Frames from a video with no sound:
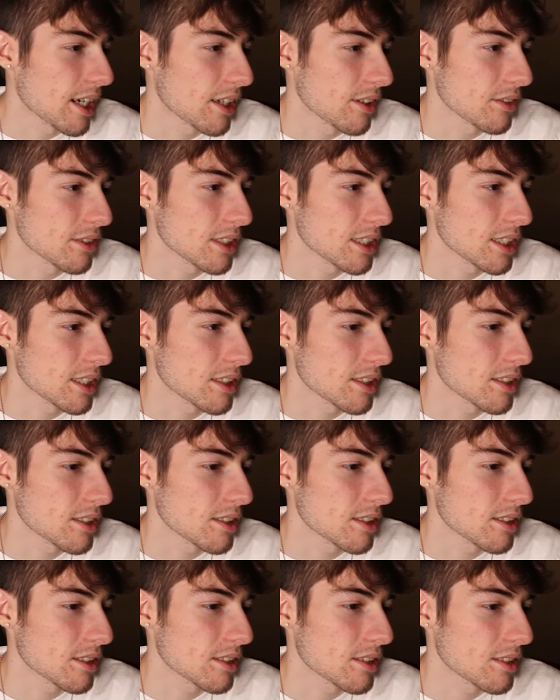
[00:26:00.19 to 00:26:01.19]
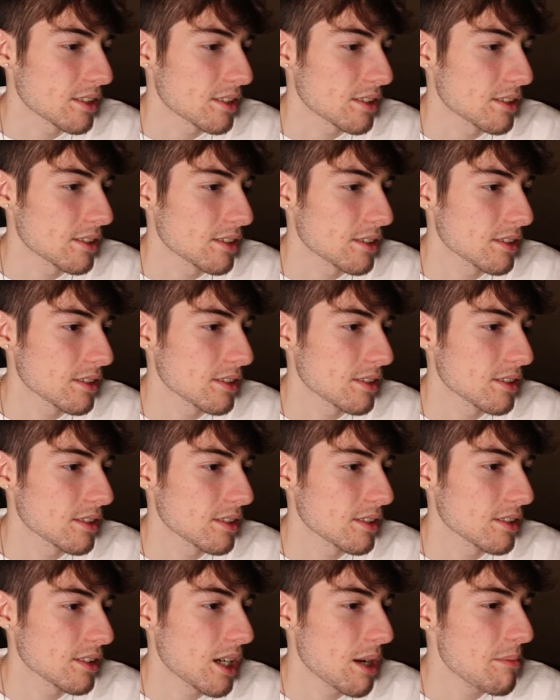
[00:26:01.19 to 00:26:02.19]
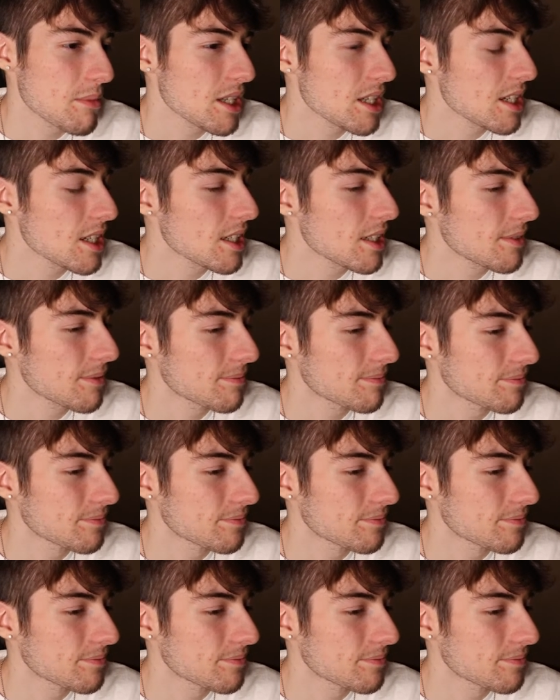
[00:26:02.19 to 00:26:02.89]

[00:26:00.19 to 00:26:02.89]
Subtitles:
I don't think it's, I mean,